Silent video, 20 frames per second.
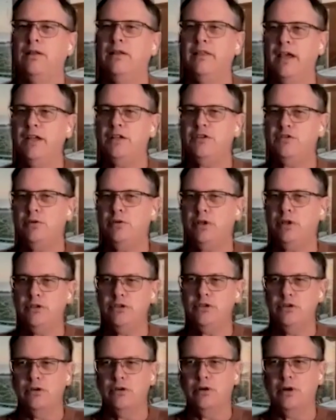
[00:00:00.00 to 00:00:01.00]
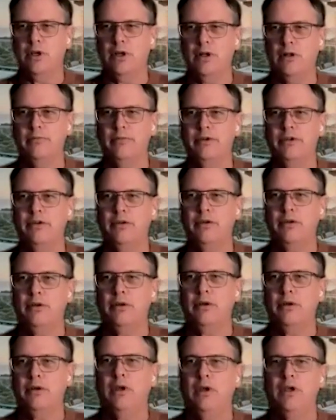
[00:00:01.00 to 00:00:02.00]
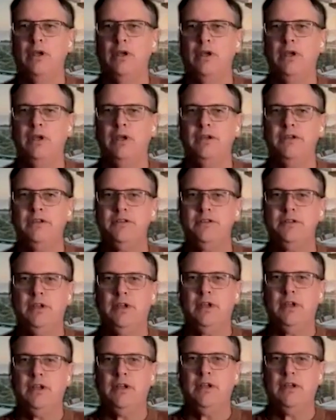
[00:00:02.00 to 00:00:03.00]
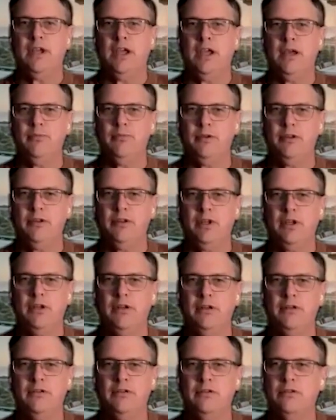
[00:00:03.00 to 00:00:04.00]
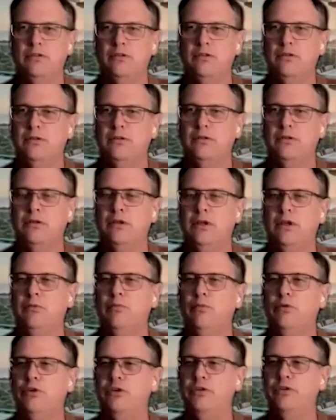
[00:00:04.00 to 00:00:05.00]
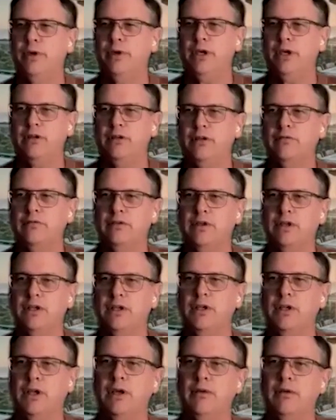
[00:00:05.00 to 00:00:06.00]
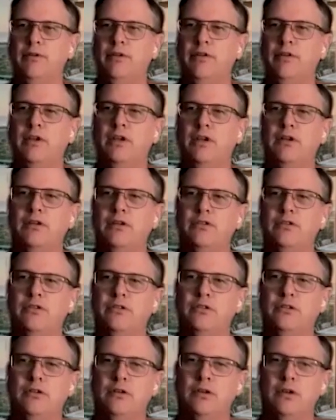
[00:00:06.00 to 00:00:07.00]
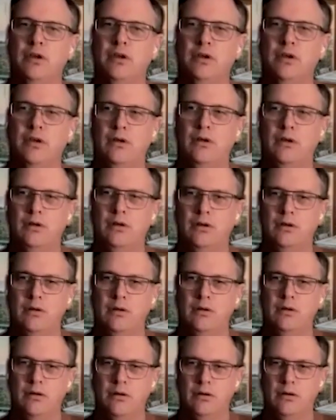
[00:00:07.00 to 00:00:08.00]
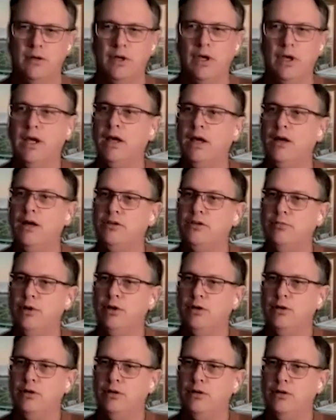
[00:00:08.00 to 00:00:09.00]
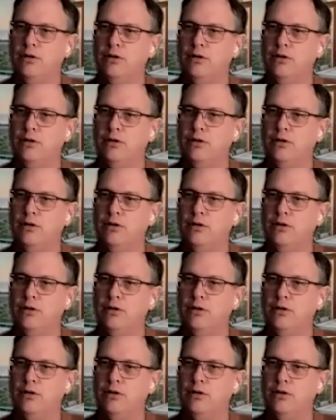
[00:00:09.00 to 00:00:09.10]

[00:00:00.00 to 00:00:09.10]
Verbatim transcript: And that's where the journal helped, is it kept things in perspective. It kept things accountable.